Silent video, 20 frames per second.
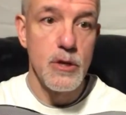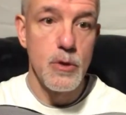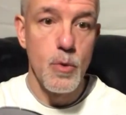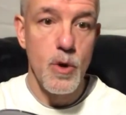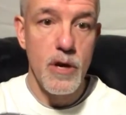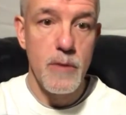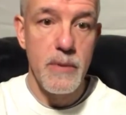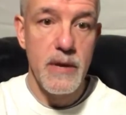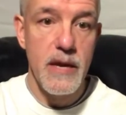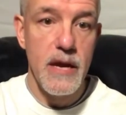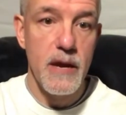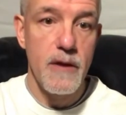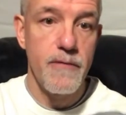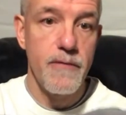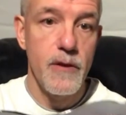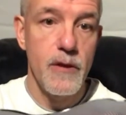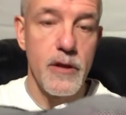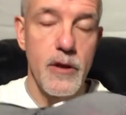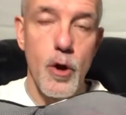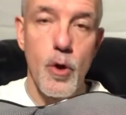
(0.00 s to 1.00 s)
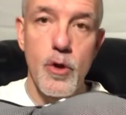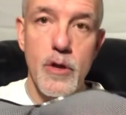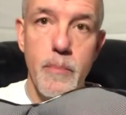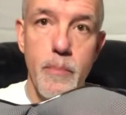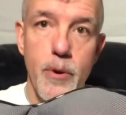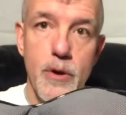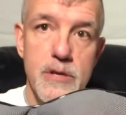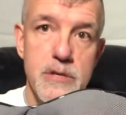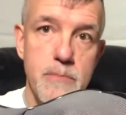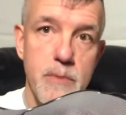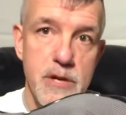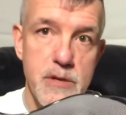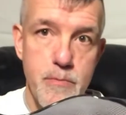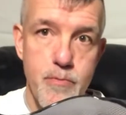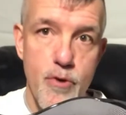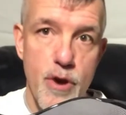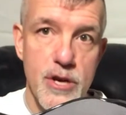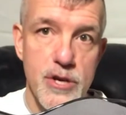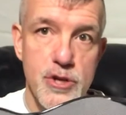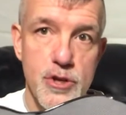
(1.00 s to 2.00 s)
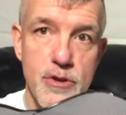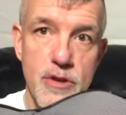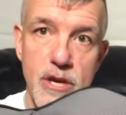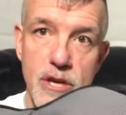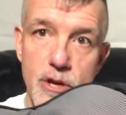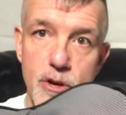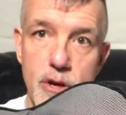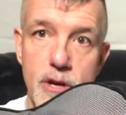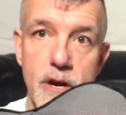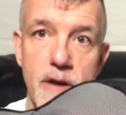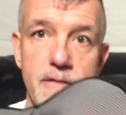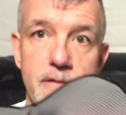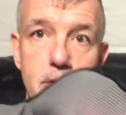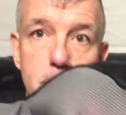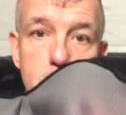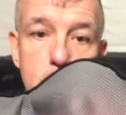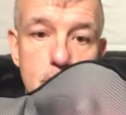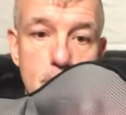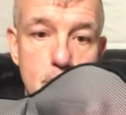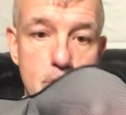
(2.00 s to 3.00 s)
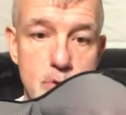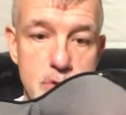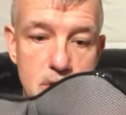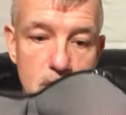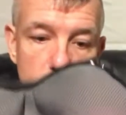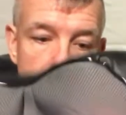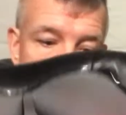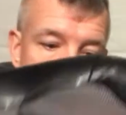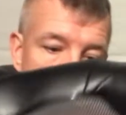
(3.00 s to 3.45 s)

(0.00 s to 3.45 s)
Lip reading: you want to be careful and only put as much pressure that you're comfortable using.